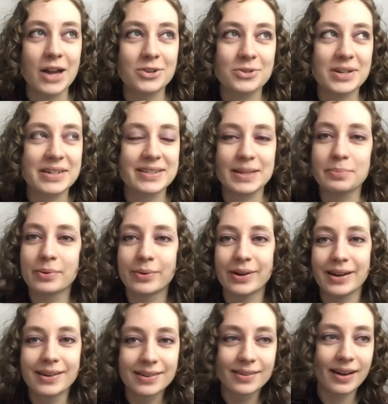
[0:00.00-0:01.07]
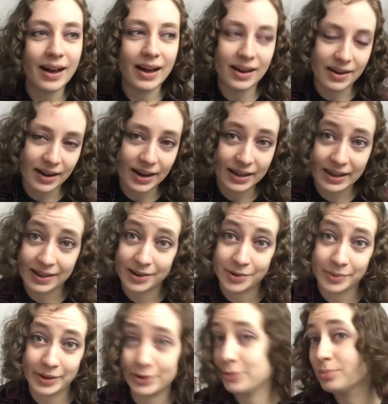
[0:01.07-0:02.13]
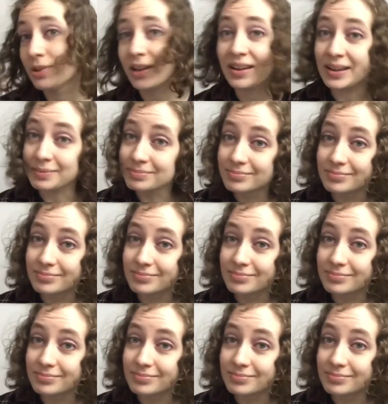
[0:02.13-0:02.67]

tricksy boy, and I cannot wait to play him.